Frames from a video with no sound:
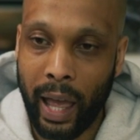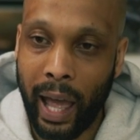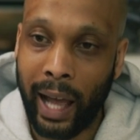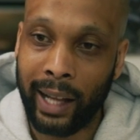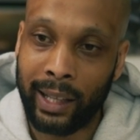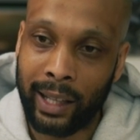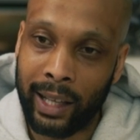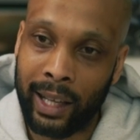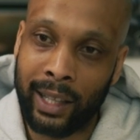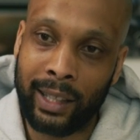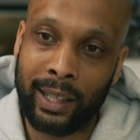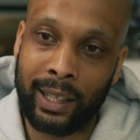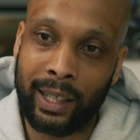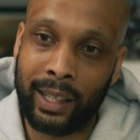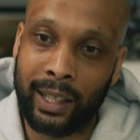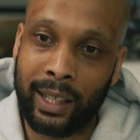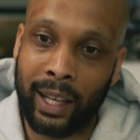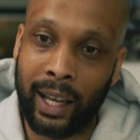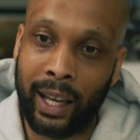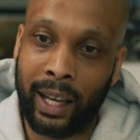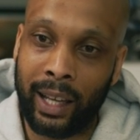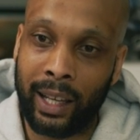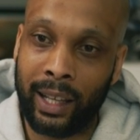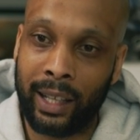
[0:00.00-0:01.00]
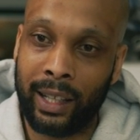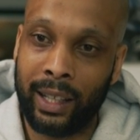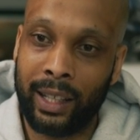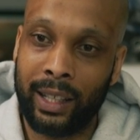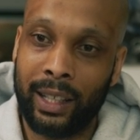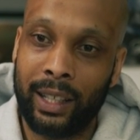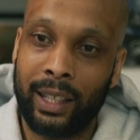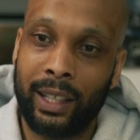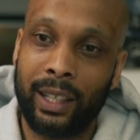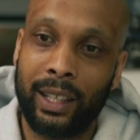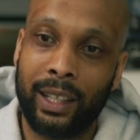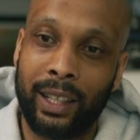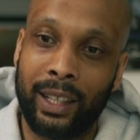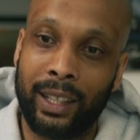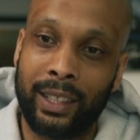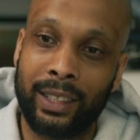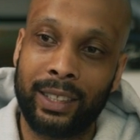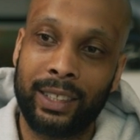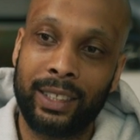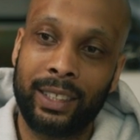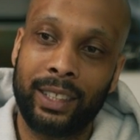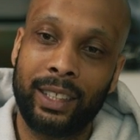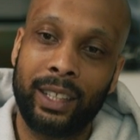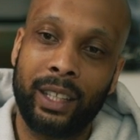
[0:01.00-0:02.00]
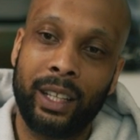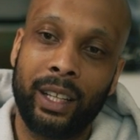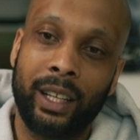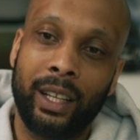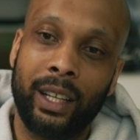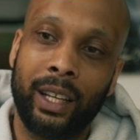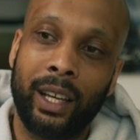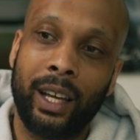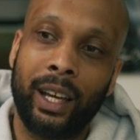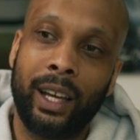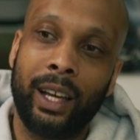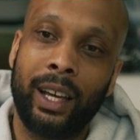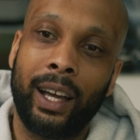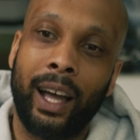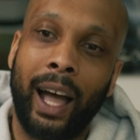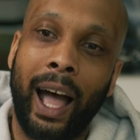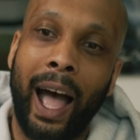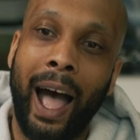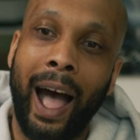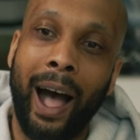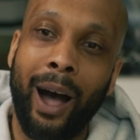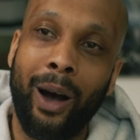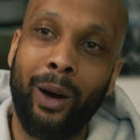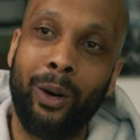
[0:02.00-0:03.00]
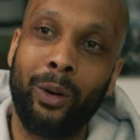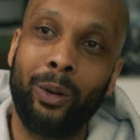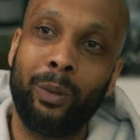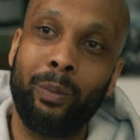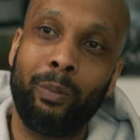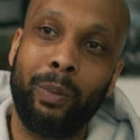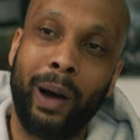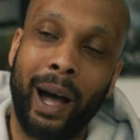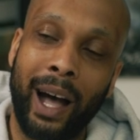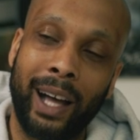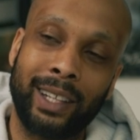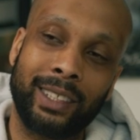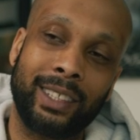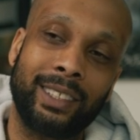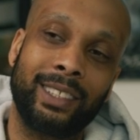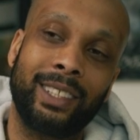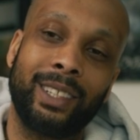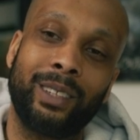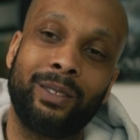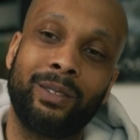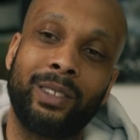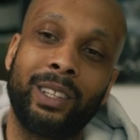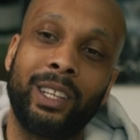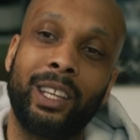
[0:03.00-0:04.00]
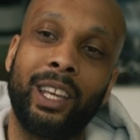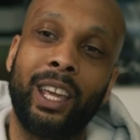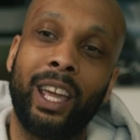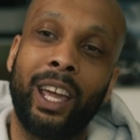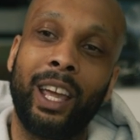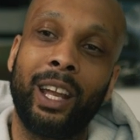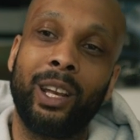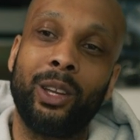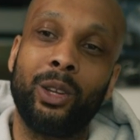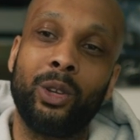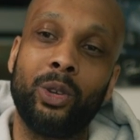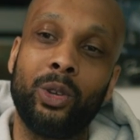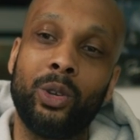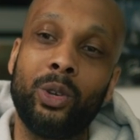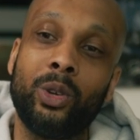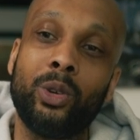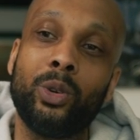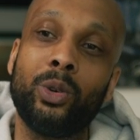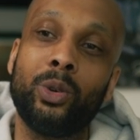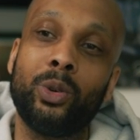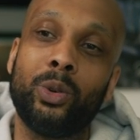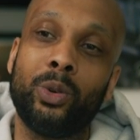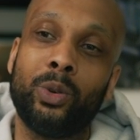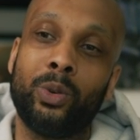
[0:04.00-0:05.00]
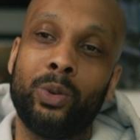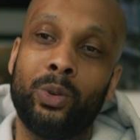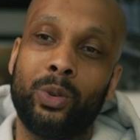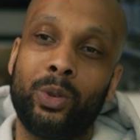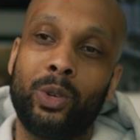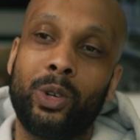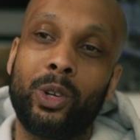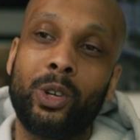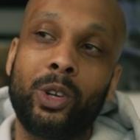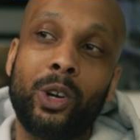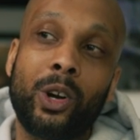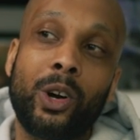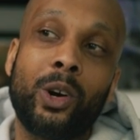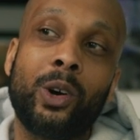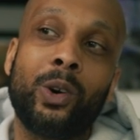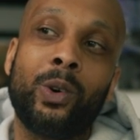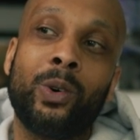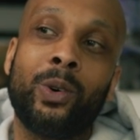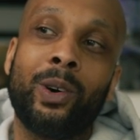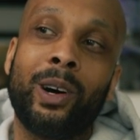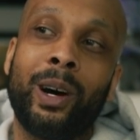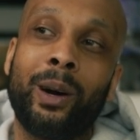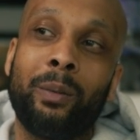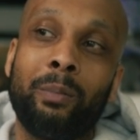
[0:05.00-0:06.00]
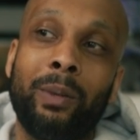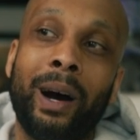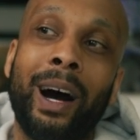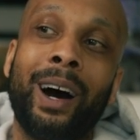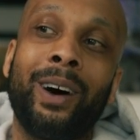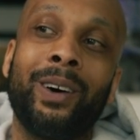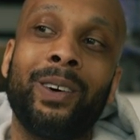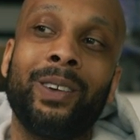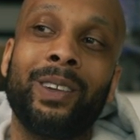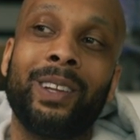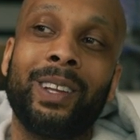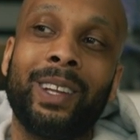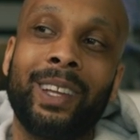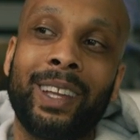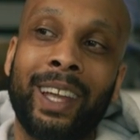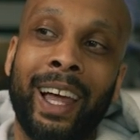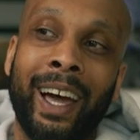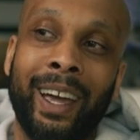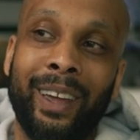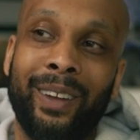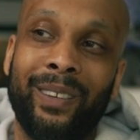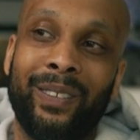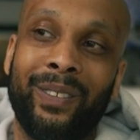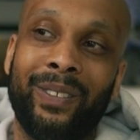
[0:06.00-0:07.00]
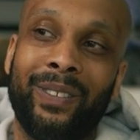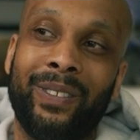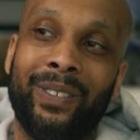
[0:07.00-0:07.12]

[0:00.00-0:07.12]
at the end of the day is how positively can you go about life?